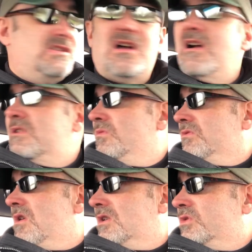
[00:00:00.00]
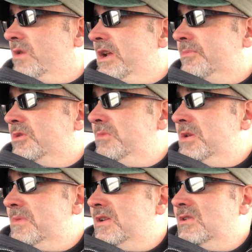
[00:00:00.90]
talk walks right up to
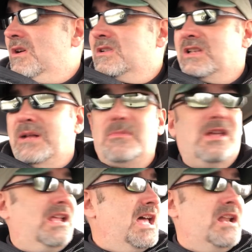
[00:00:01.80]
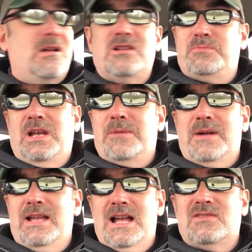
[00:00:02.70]
me and my dogs, and I'm like, I don't know, I was picking
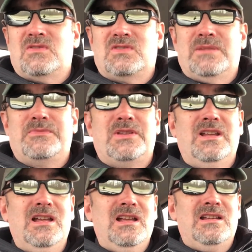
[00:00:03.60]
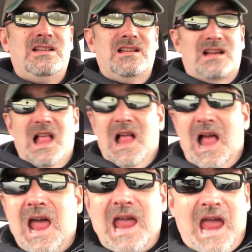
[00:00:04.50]
my ass or something. She's like,
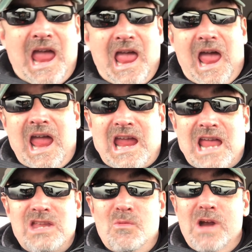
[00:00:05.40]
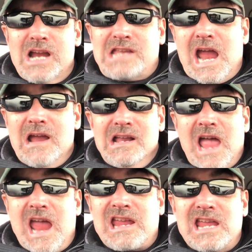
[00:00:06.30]
Hey, hey, can you wear a tan?
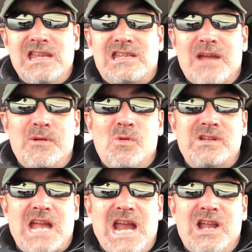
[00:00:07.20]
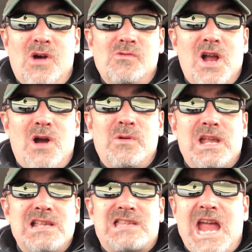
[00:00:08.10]
Hey, can you tell me where Dano Road
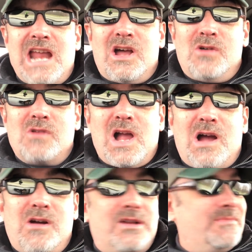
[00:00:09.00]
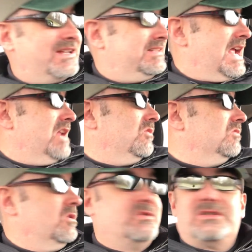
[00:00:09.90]
is? Dano Road. I'm like, Dano
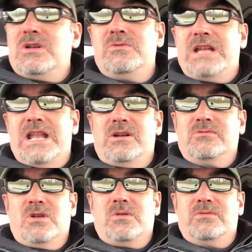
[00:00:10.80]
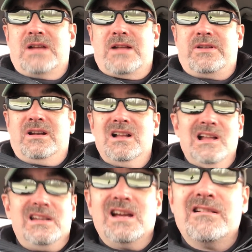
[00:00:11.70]
Road. There's no Dano Road around here.
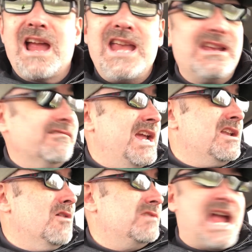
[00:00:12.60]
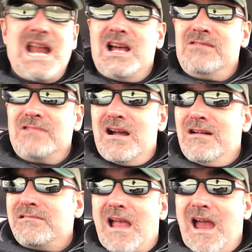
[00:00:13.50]
There ain't. There ain't no Dano
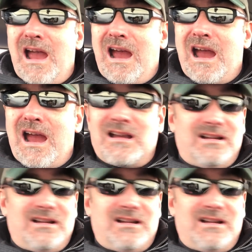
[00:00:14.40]
Road. Ah.